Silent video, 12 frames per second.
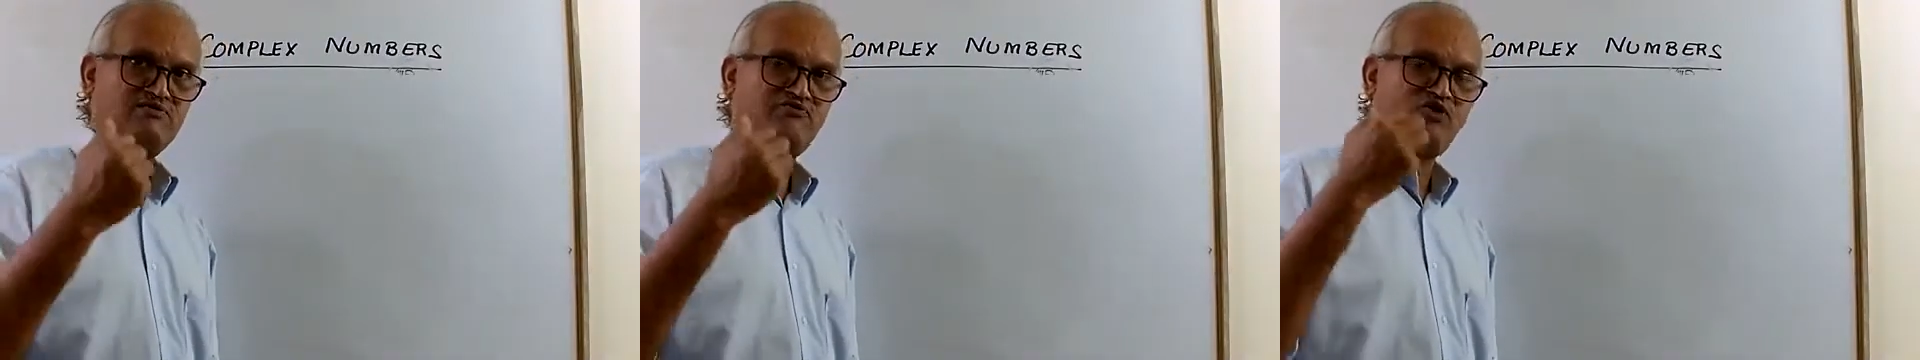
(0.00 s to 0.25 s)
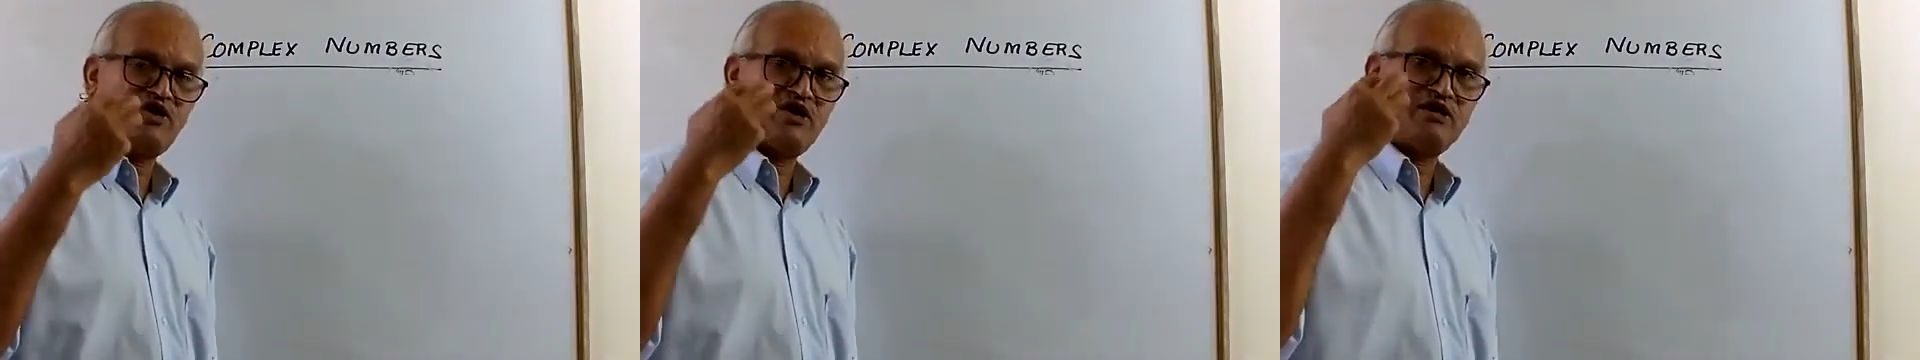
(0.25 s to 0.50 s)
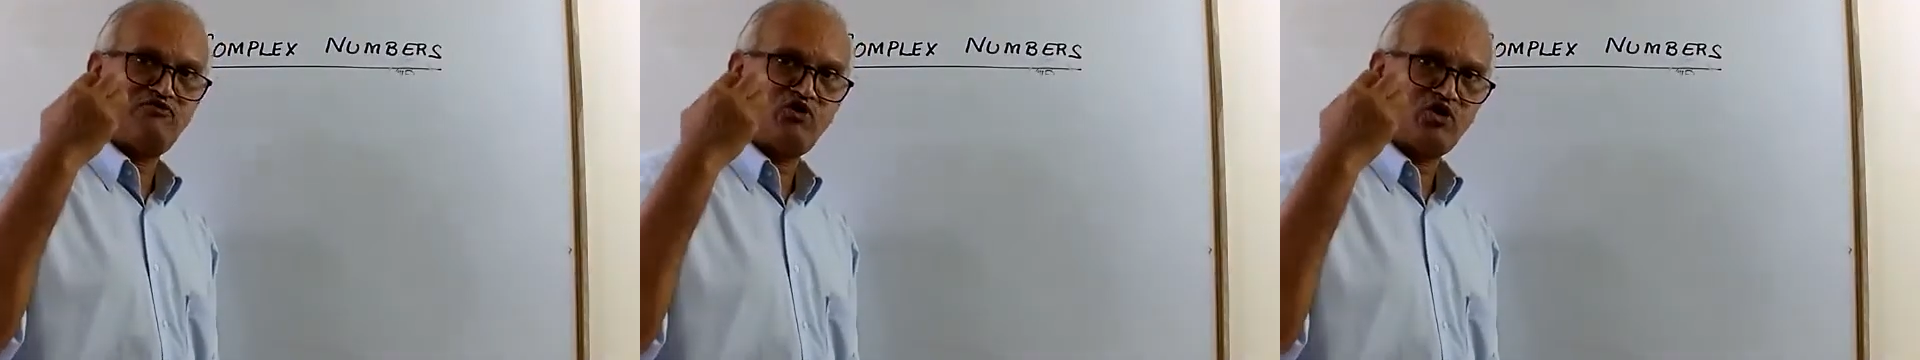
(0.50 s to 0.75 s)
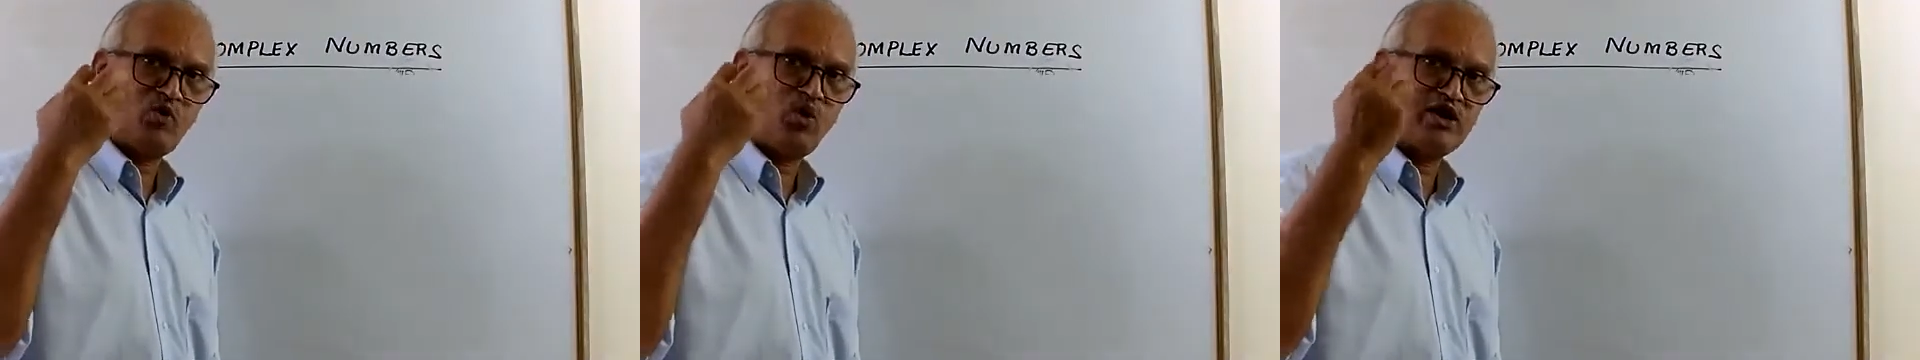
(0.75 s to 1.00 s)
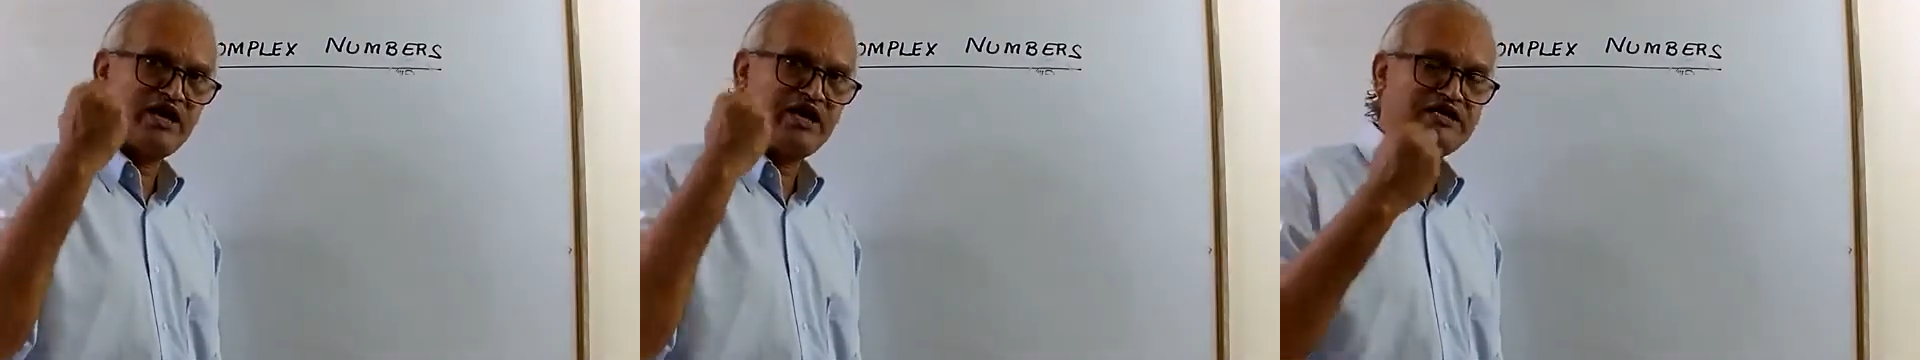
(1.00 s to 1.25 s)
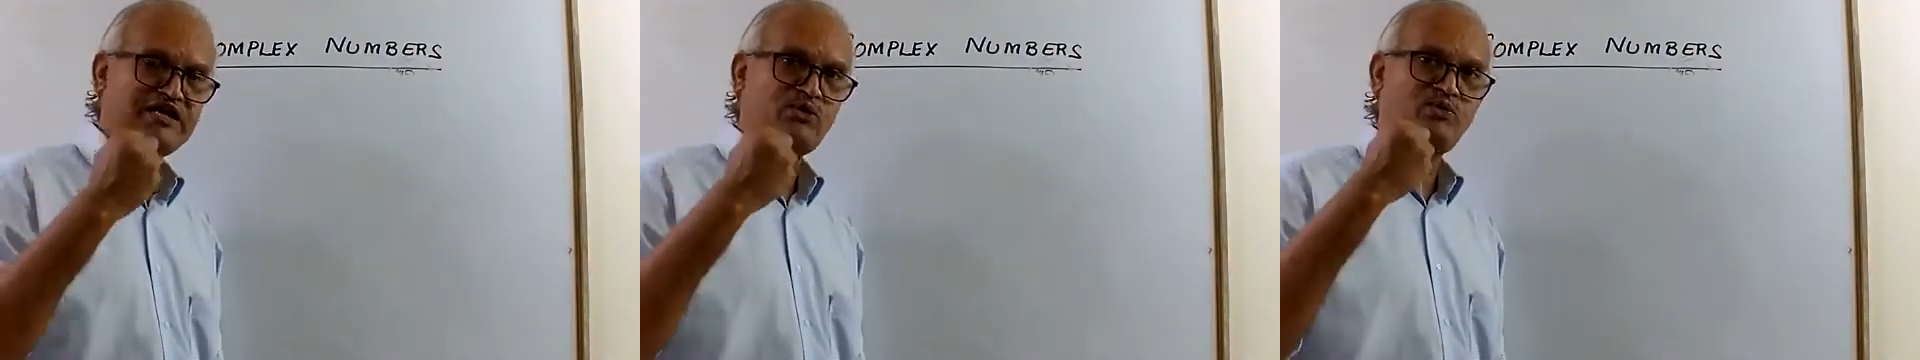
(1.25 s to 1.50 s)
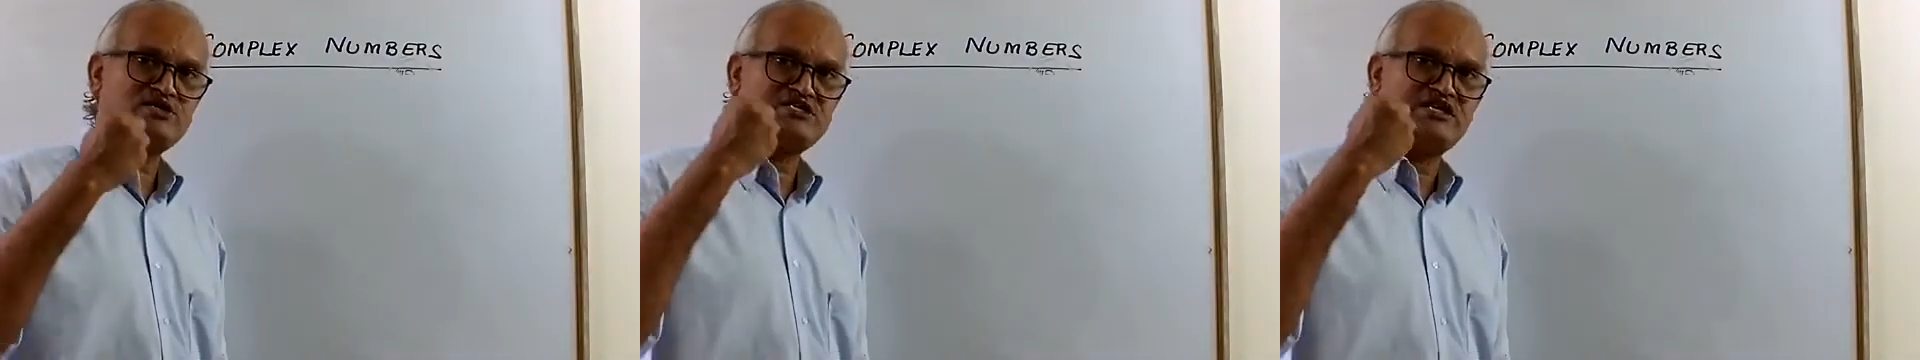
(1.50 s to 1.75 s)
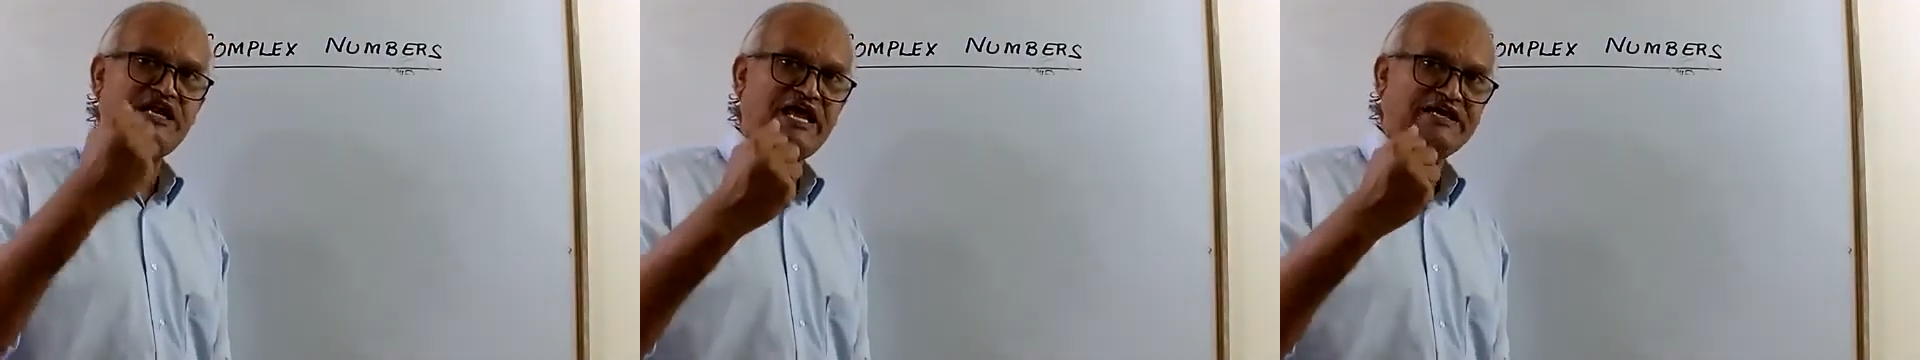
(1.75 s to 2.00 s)
for a quadratic
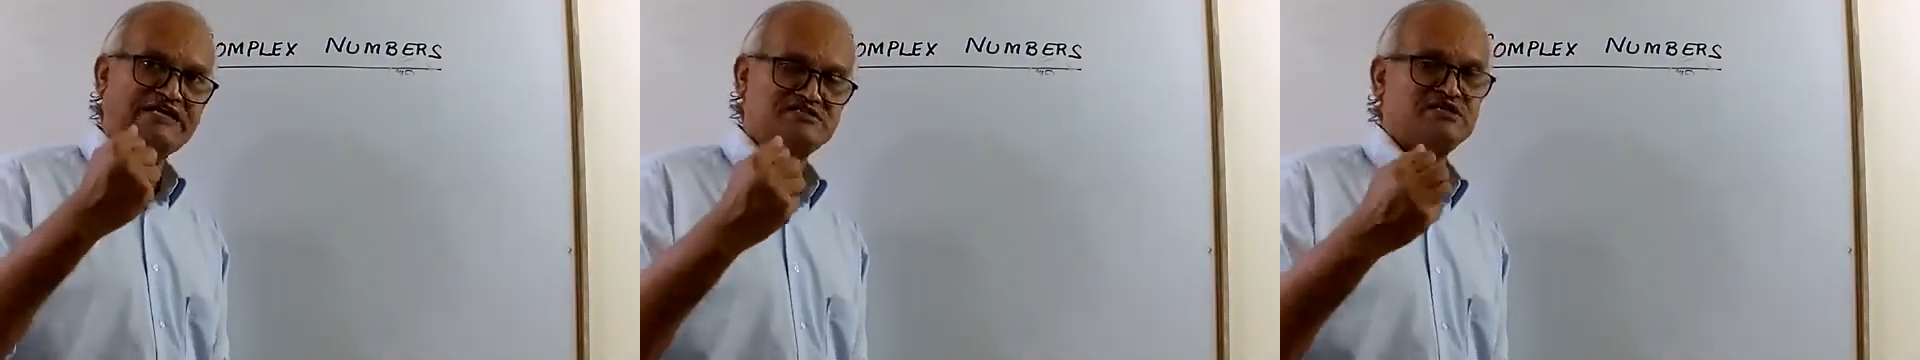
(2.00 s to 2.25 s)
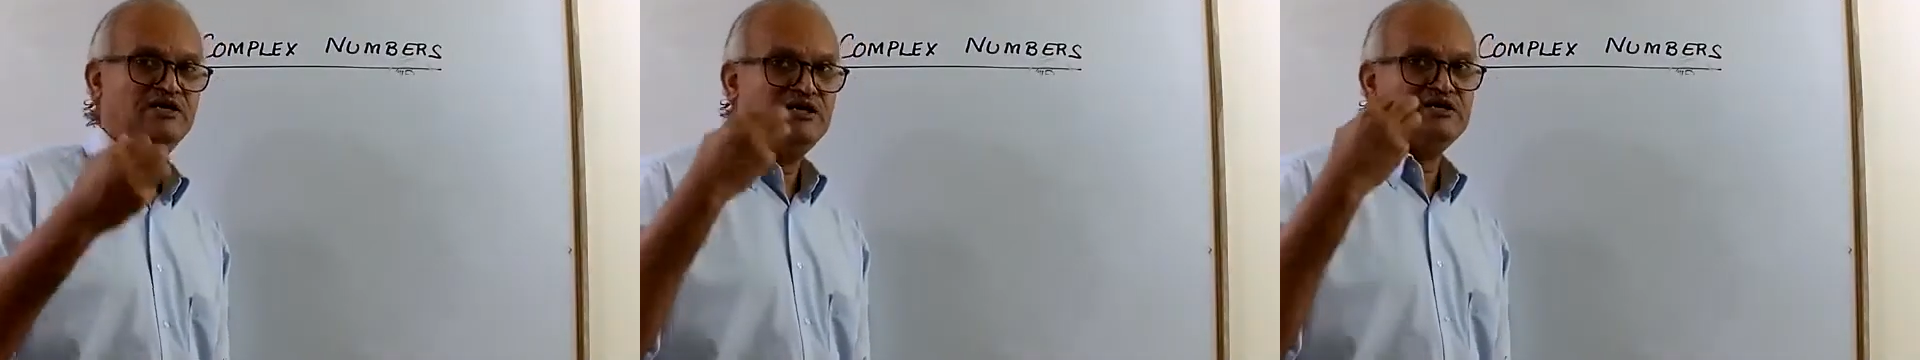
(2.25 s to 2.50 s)
equation in x,